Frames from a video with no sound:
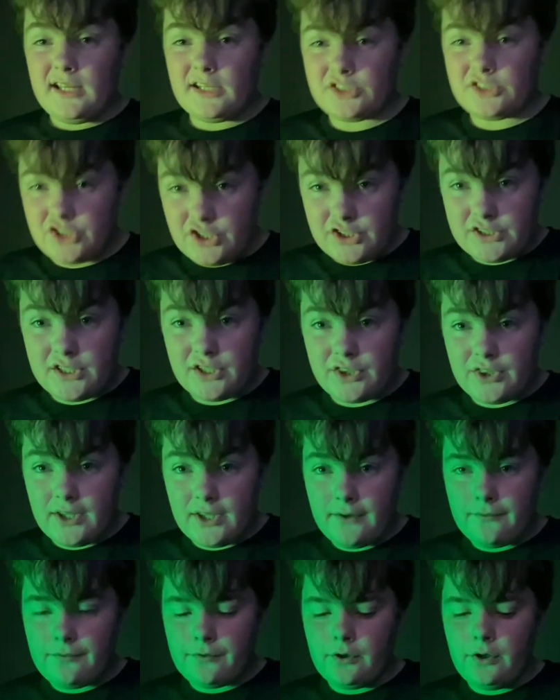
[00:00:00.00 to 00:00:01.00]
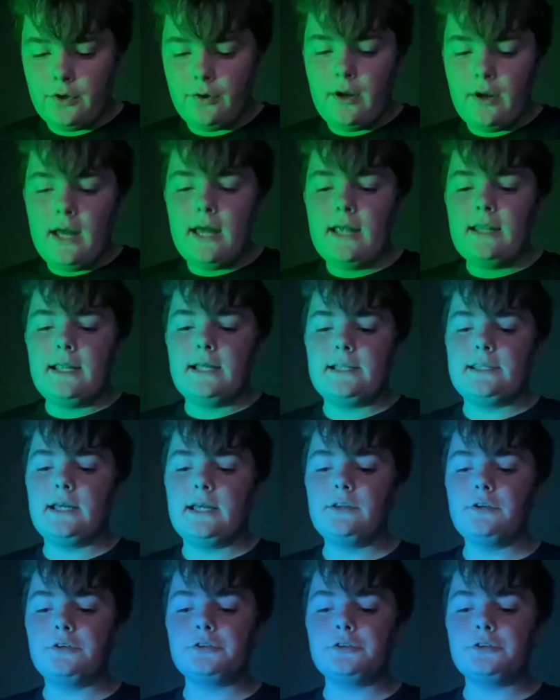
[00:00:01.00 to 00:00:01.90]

Just a thing for you. Nintendo